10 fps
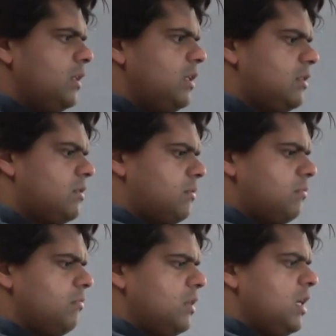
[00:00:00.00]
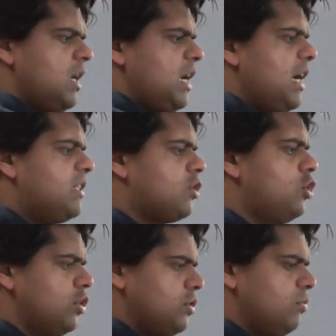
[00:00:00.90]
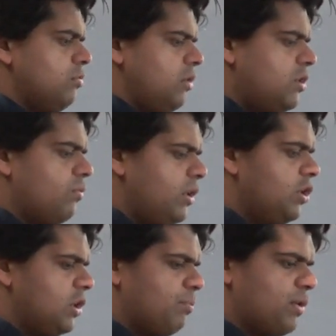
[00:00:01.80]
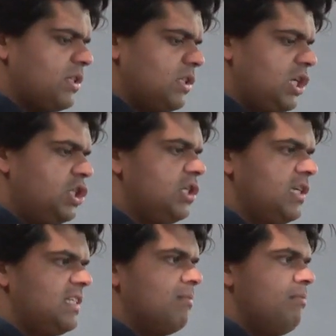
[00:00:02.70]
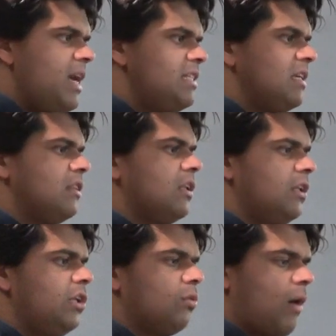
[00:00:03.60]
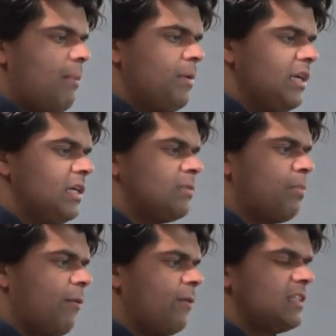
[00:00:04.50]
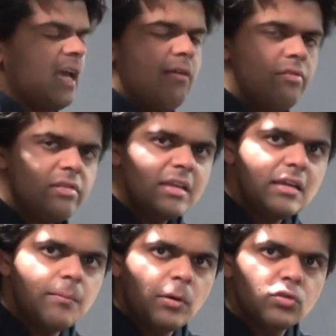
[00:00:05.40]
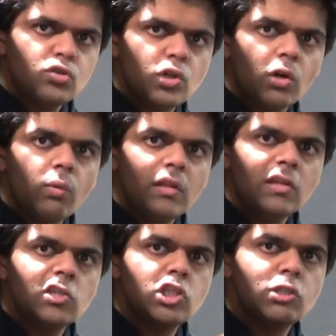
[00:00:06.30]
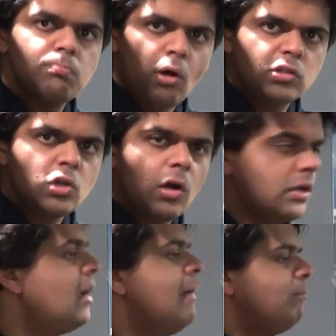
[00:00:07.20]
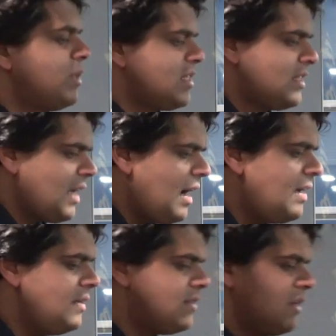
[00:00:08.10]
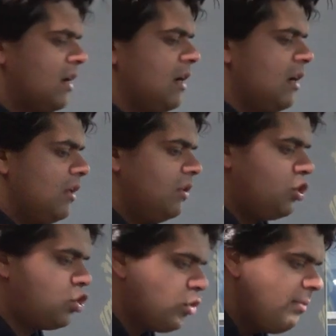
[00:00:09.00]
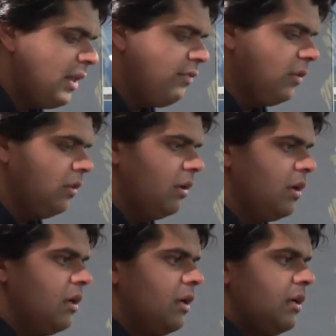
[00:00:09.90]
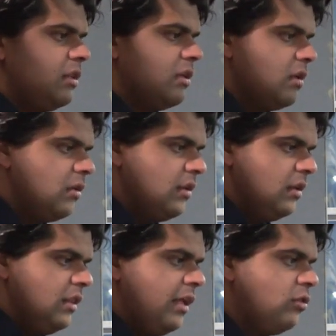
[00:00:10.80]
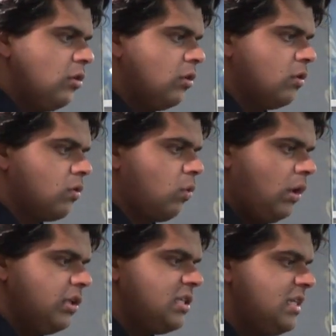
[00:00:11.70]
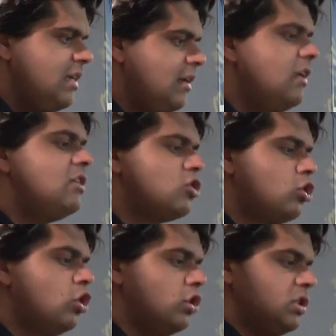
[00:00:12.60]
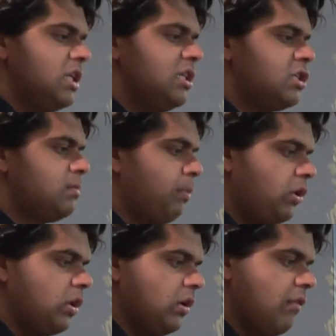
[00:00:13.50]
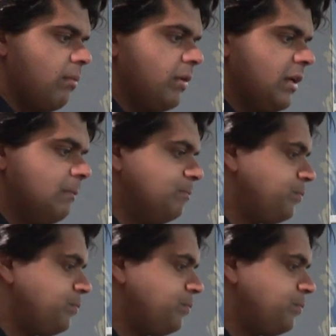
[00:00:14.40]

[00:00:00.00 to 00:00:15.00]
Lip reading: it's good. It's really good. The presentation is amazing. The leather wrapping is perfect. Everything about the steering wheel is spot on. The size, the trim level, the leather quality, it is good. It is spot on, everybody.